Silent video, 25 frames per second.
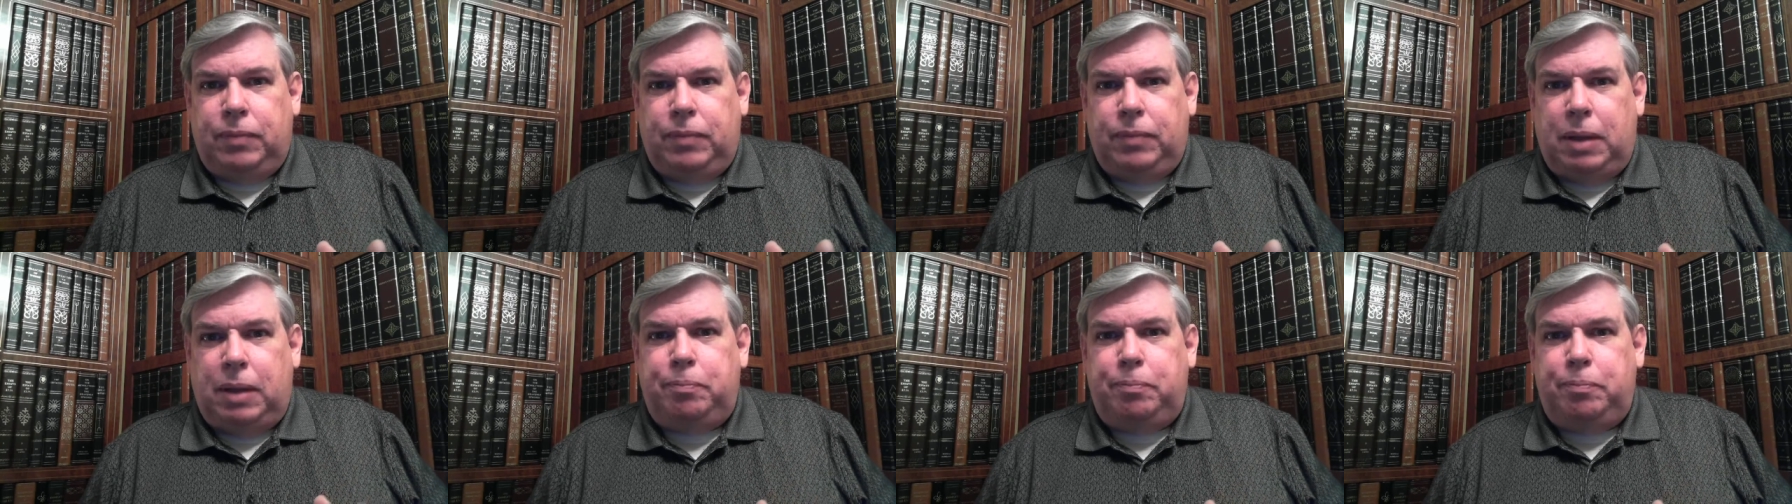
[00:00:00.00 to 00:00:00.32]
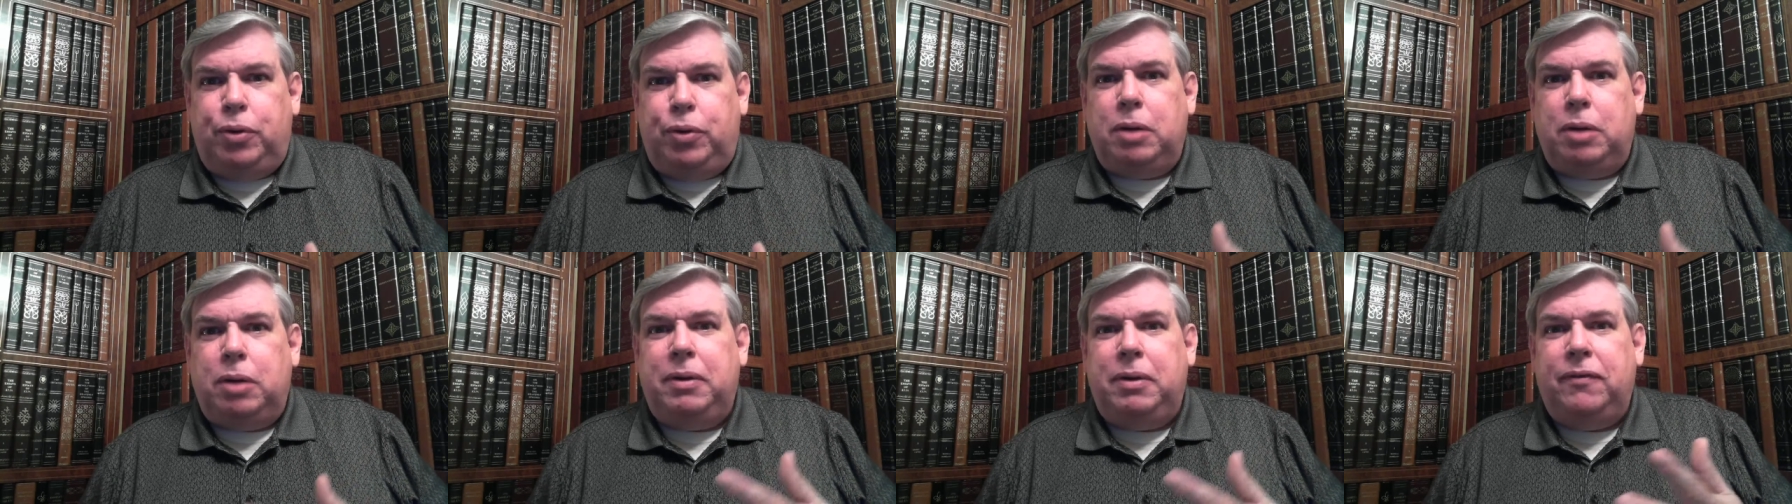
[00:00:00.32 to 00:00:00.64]
and
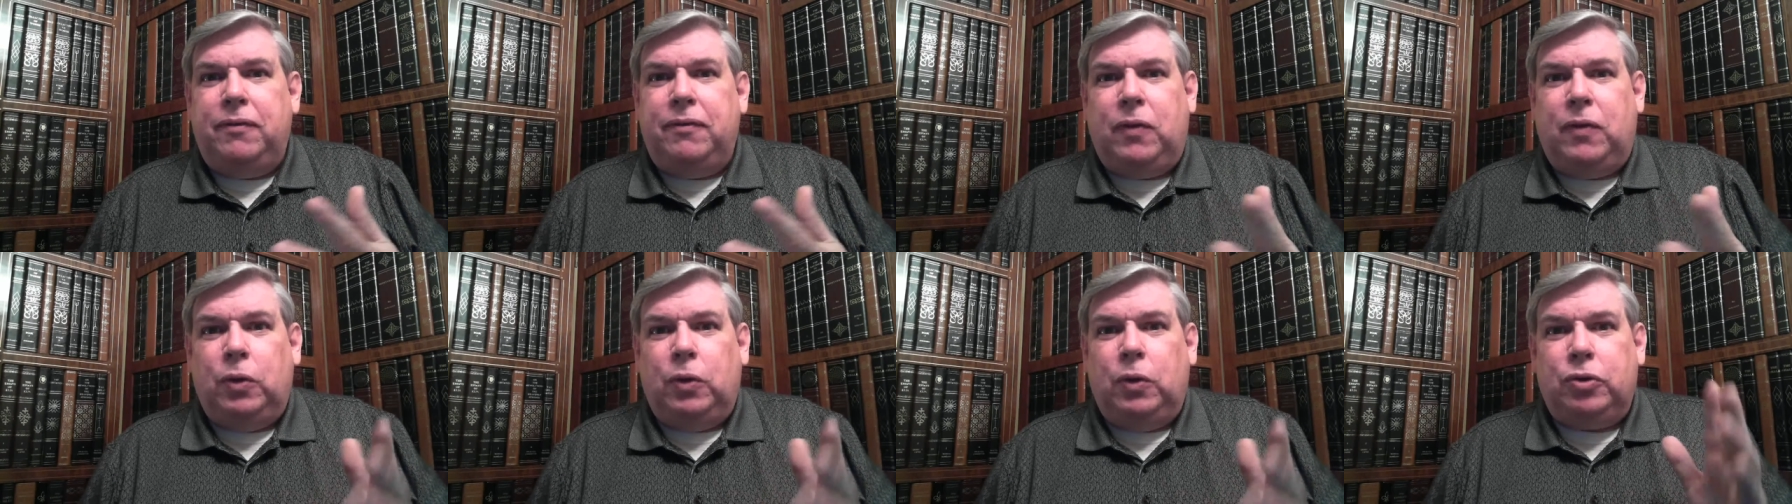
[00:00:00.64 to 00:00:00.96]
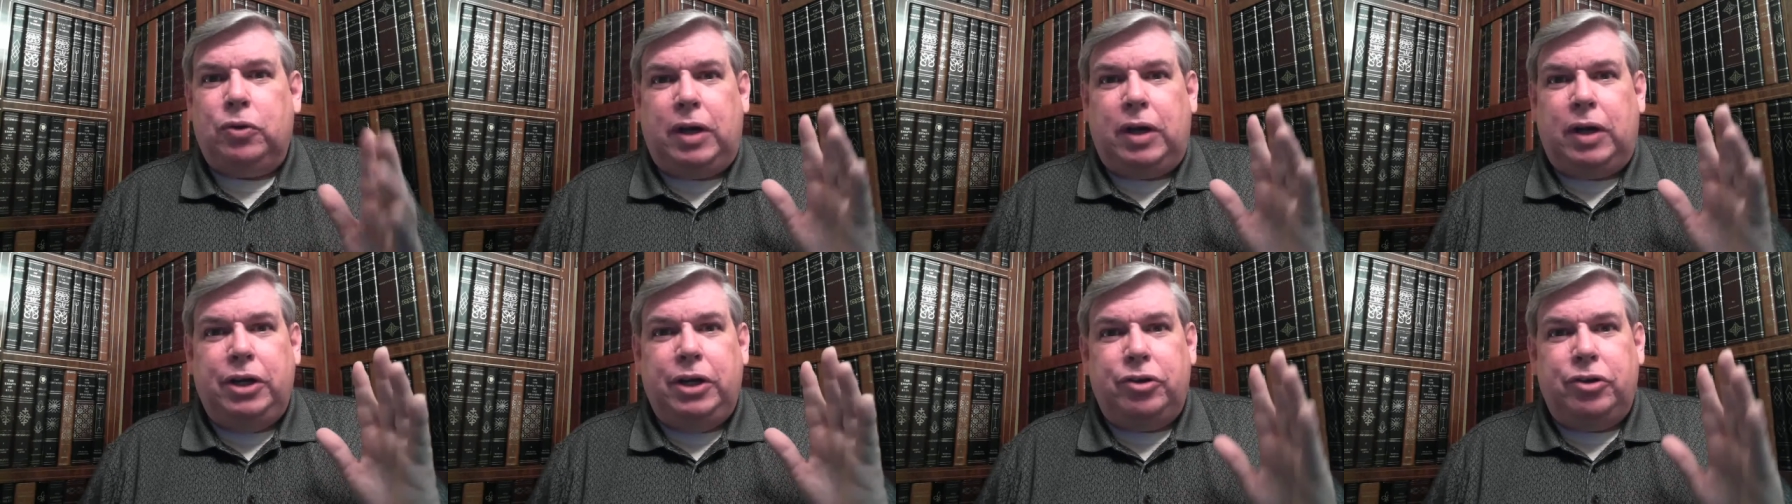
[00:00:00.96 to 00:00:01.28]
put them in a
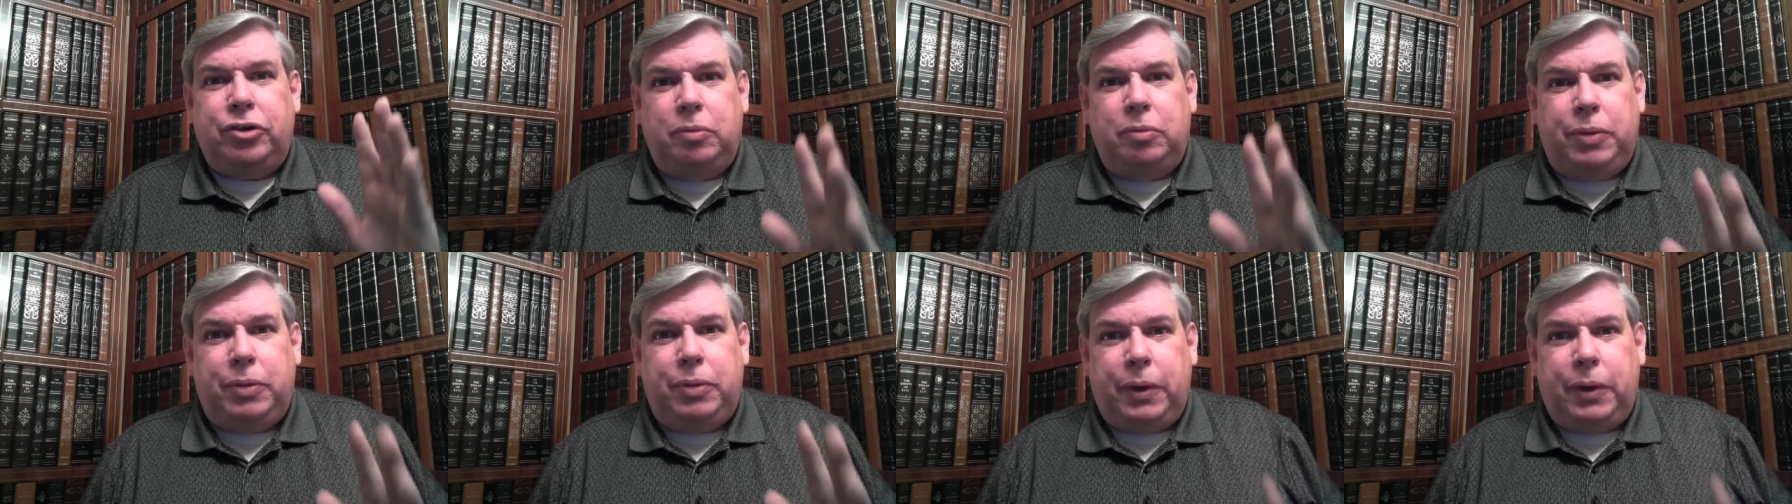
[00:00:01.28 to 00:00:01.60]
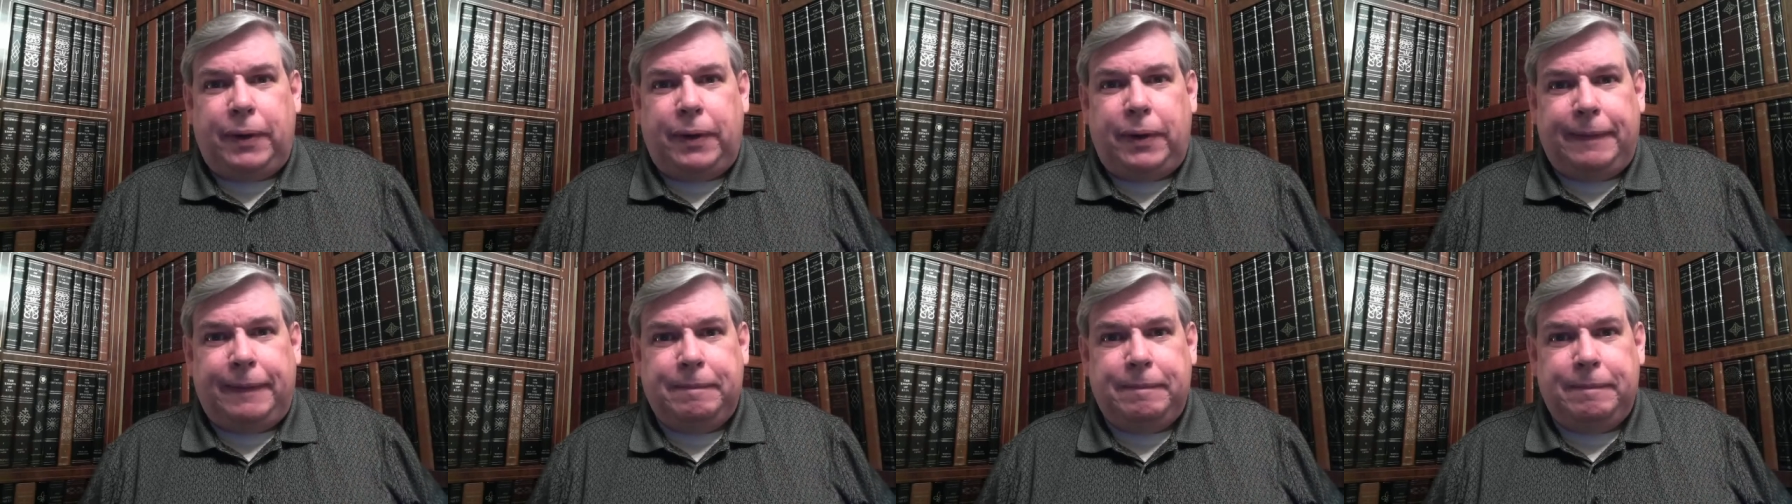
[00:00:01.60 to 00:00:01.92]
folder on your
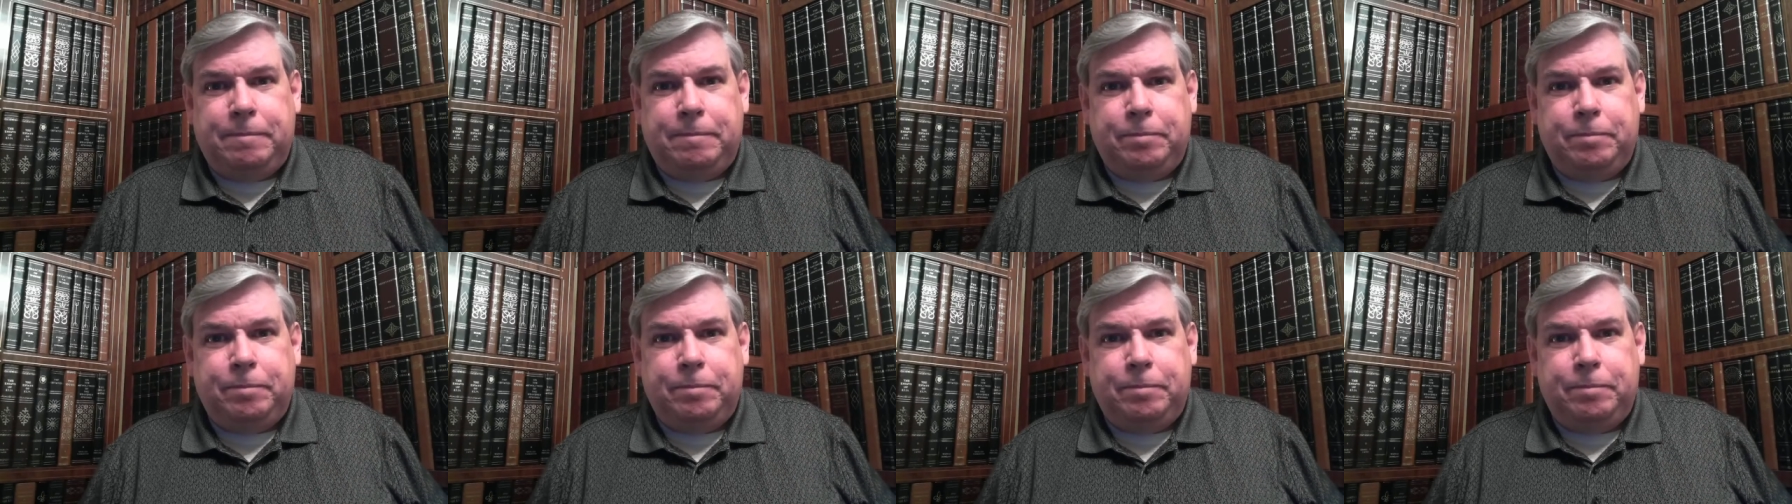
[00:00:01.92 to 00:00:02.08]
computer.